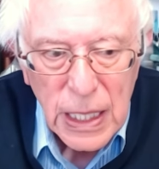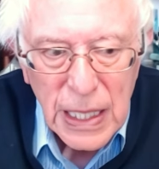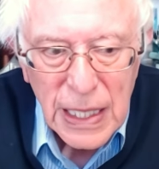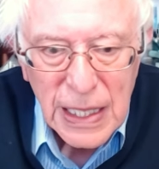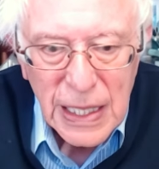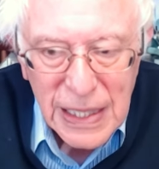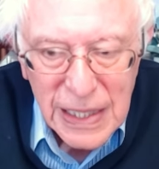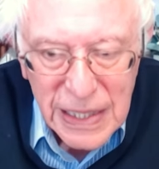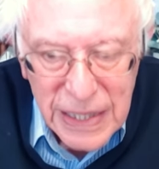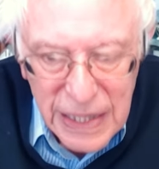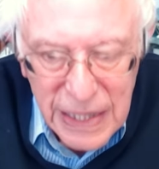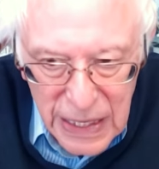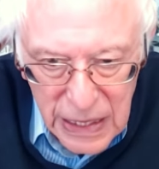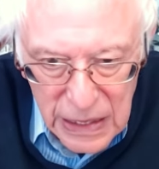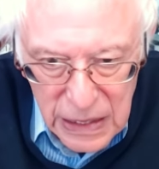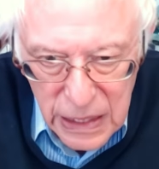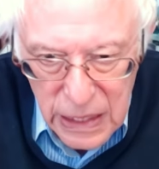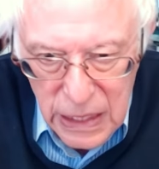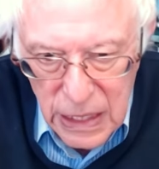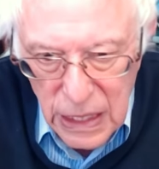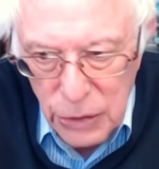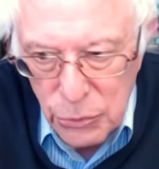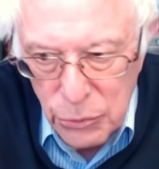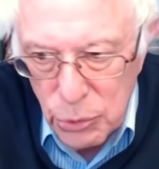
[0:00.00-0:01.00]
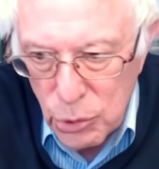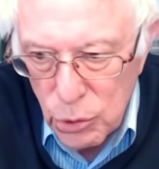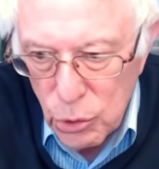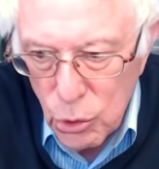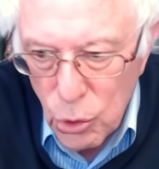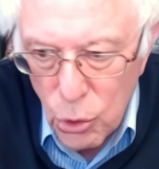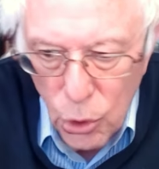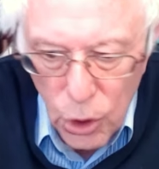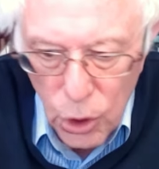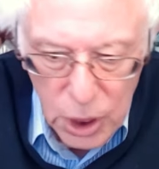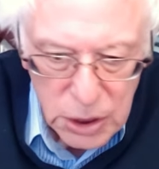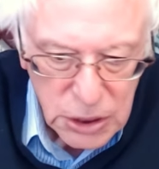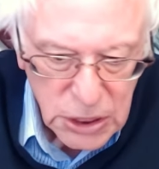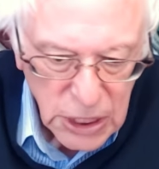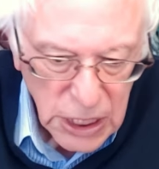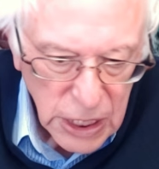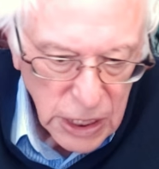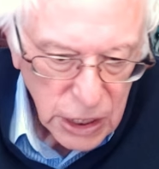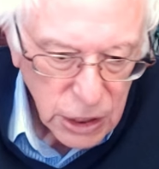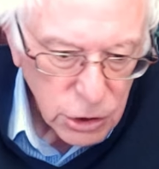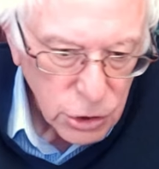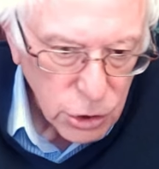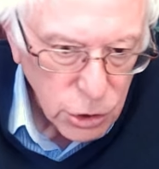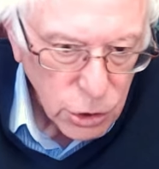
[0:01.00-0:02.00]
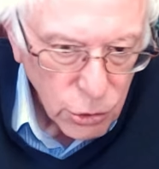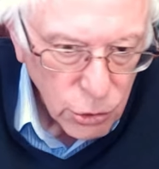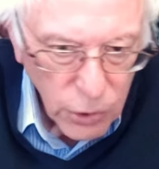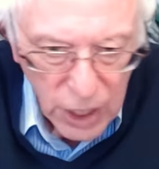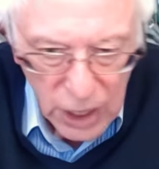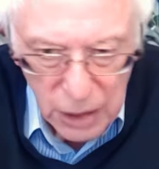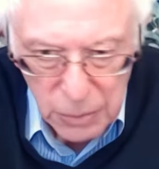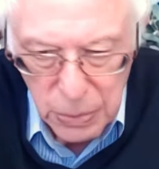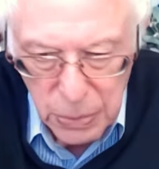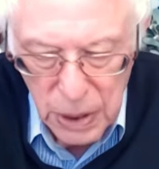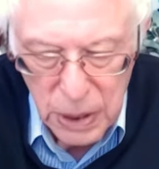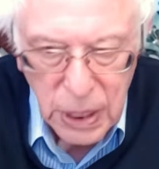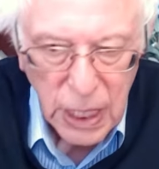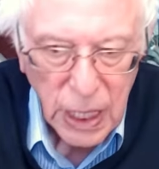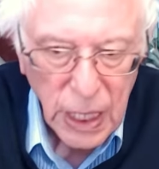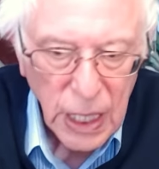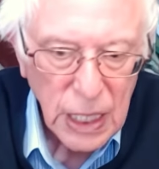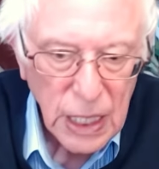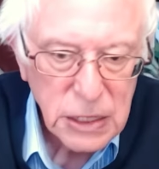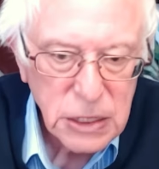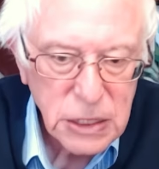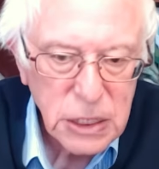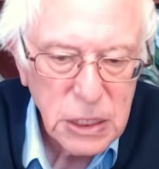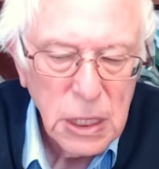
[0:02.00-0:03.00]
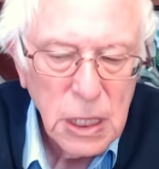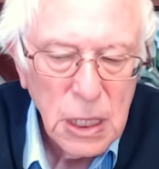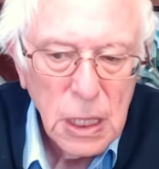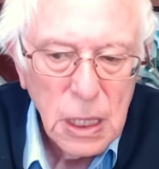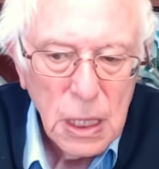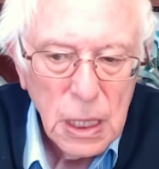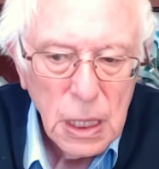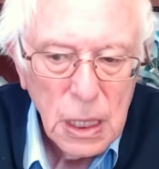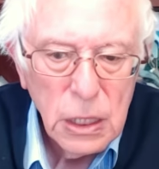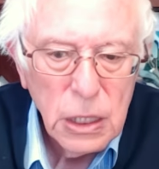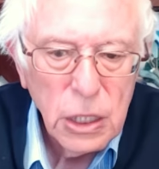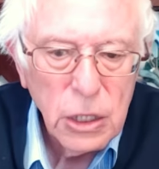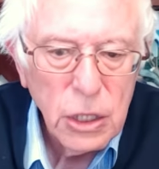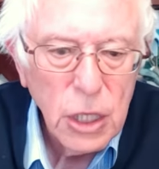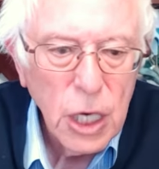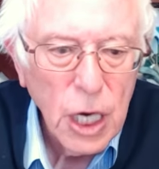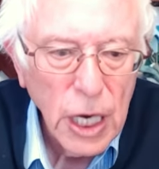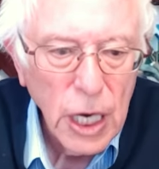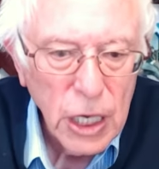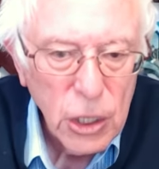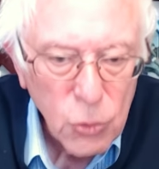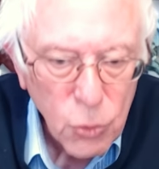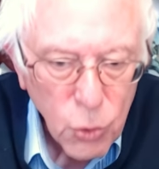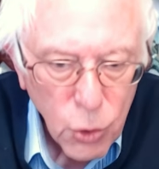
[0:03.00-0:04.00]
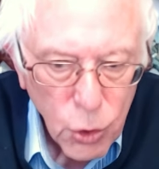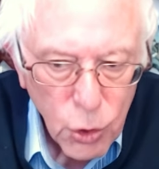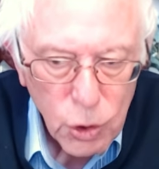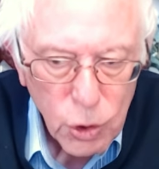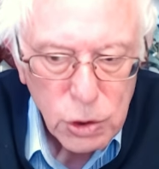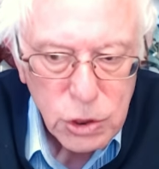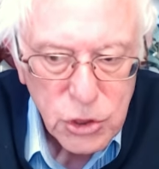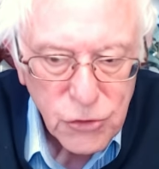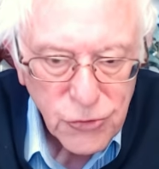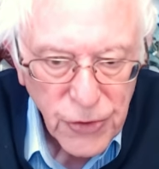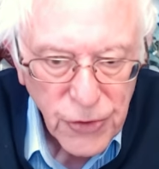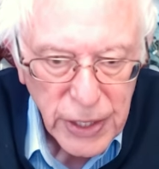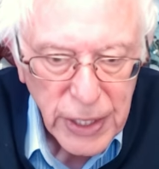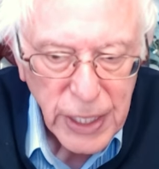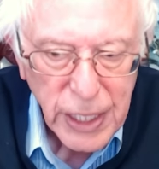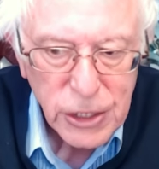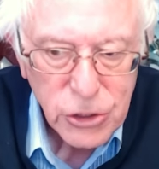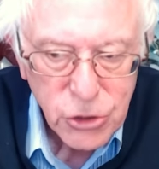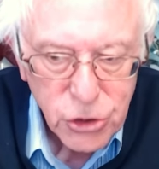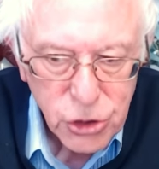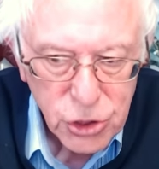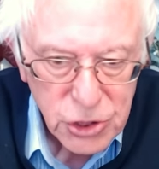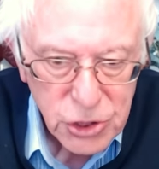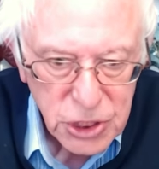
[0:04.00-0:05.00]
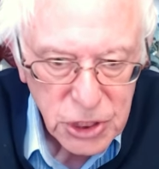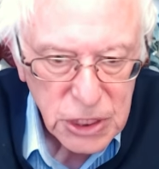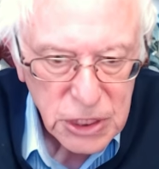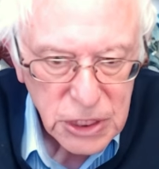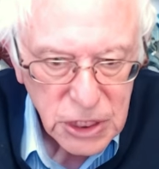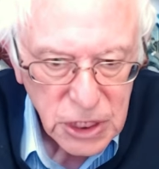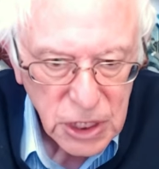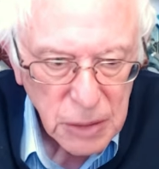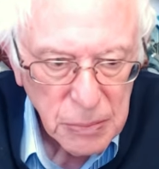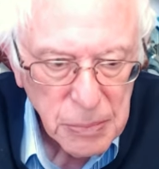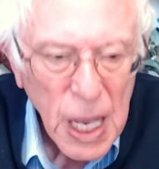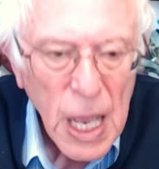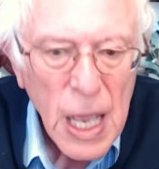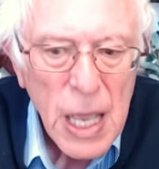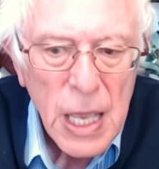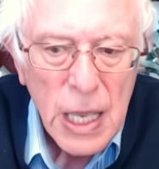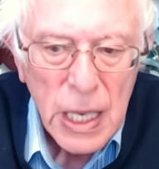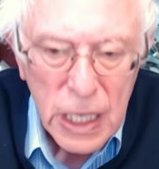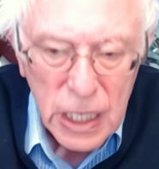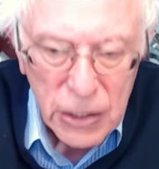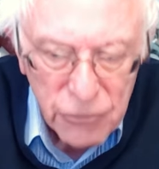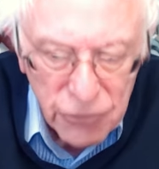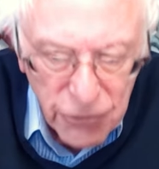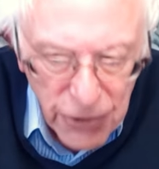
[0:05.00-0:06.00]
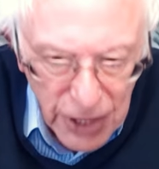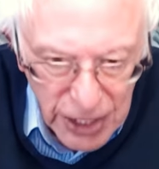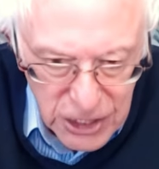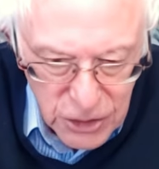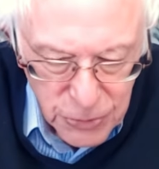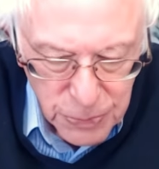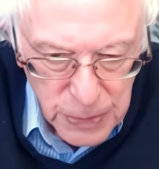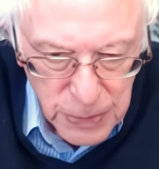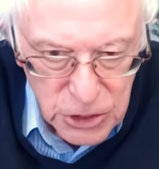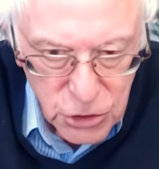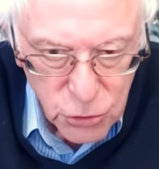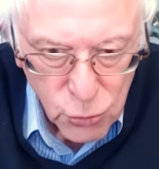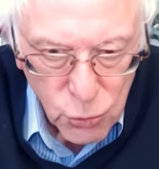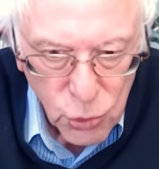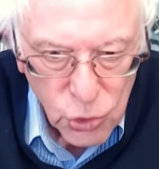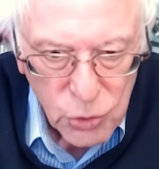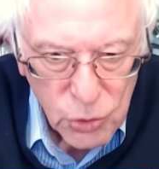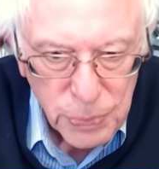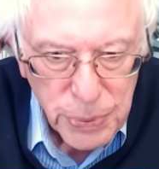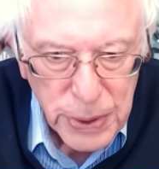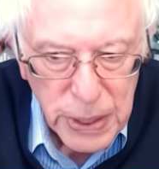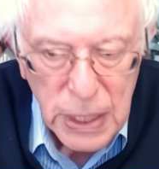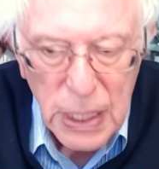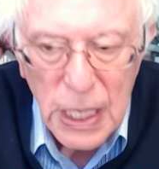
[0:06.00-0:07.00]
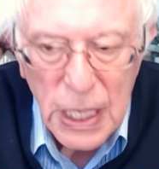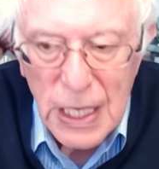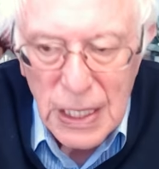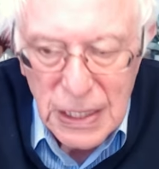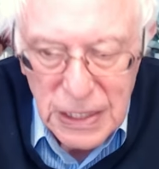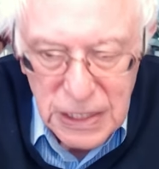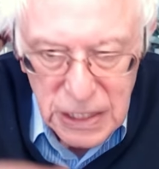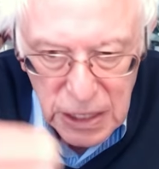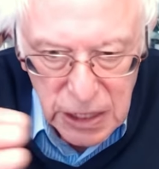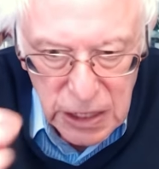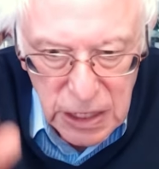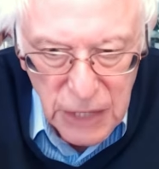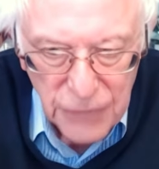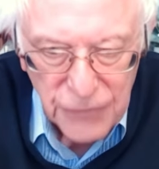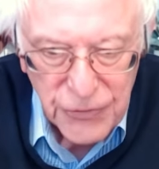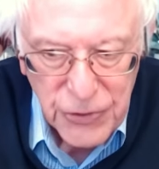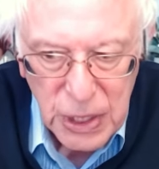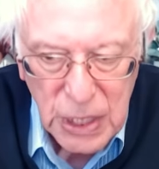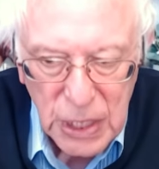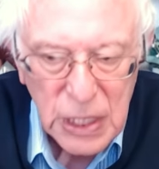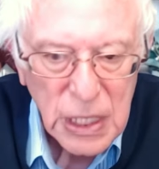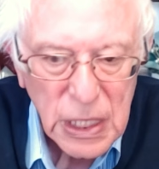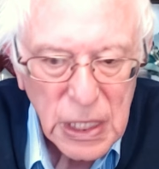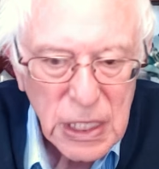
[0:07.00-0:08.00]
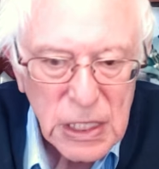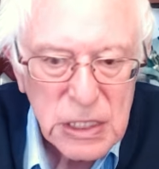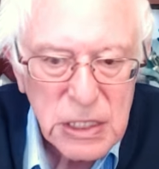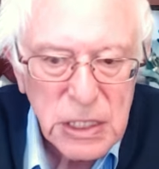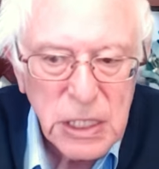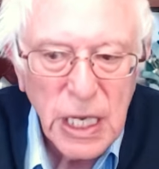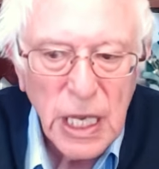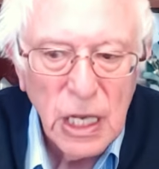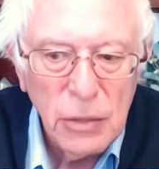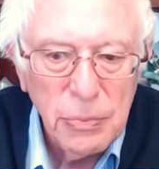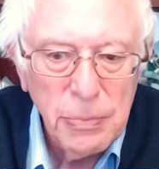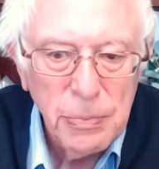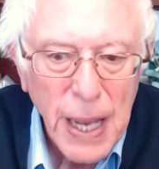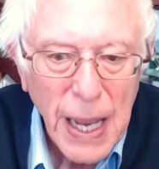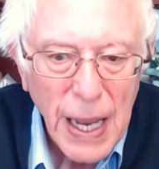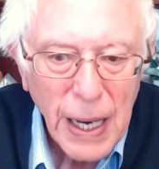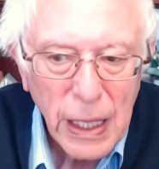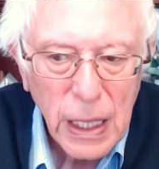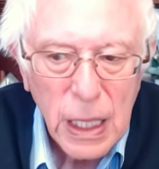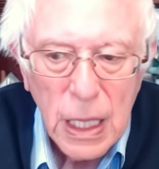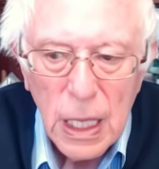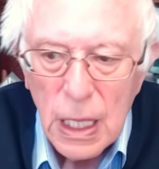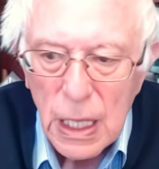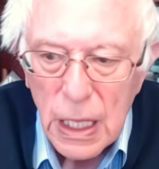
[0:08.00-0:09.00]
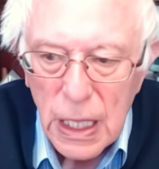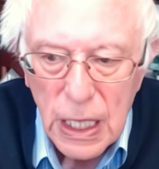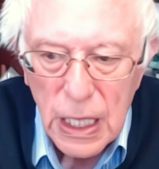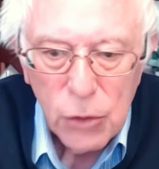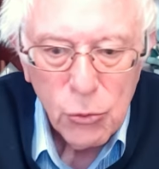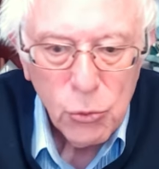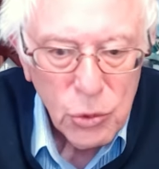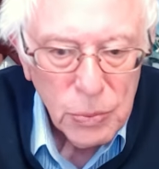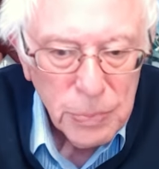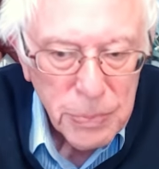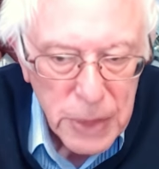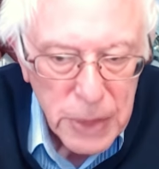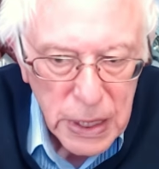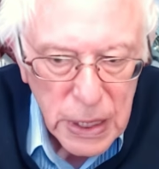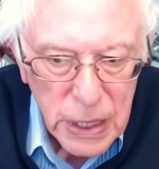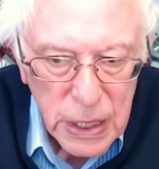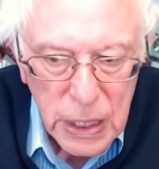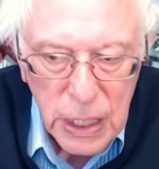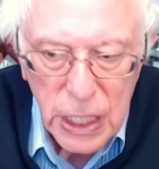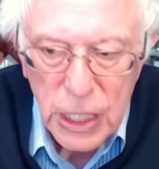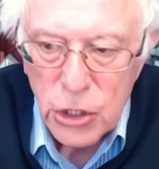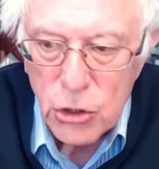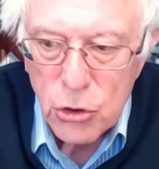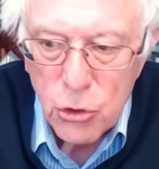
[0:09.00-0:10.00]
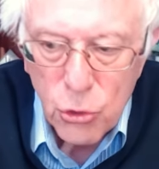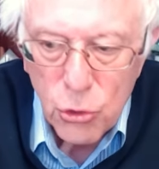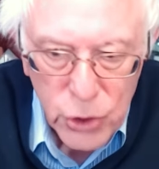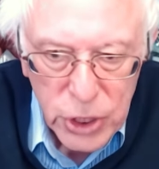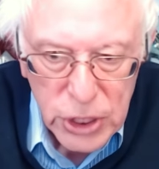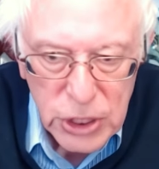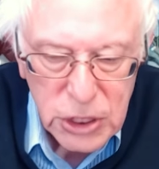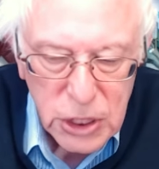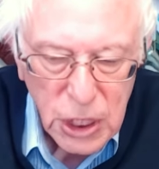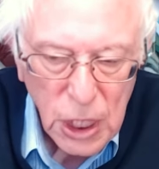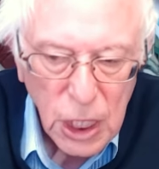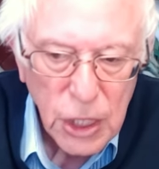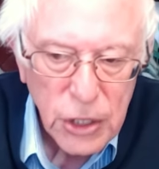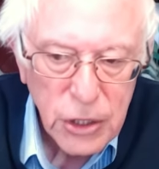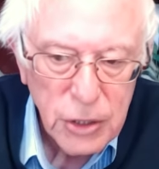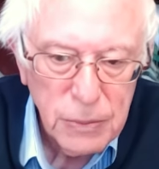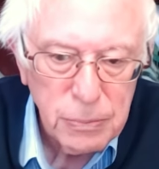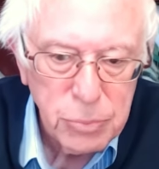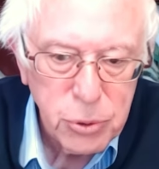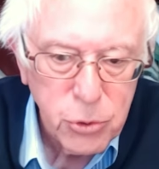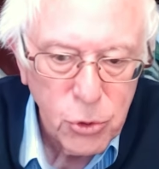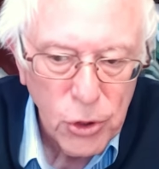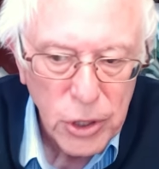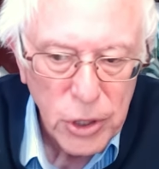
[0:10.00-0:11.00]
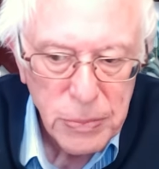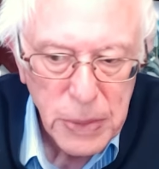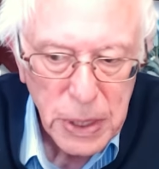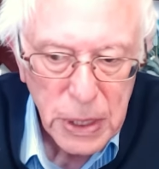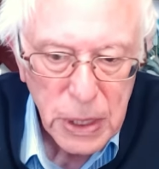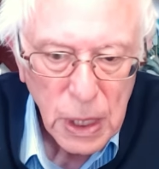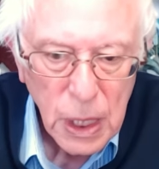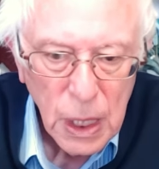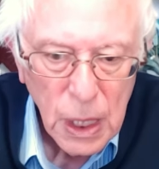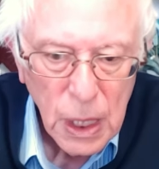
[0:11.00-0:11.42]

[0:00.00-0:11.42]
clearly, it will cause incredible chaos in the entire world's financial system. Investments will be significantly scaled back. It will mean increased unemployment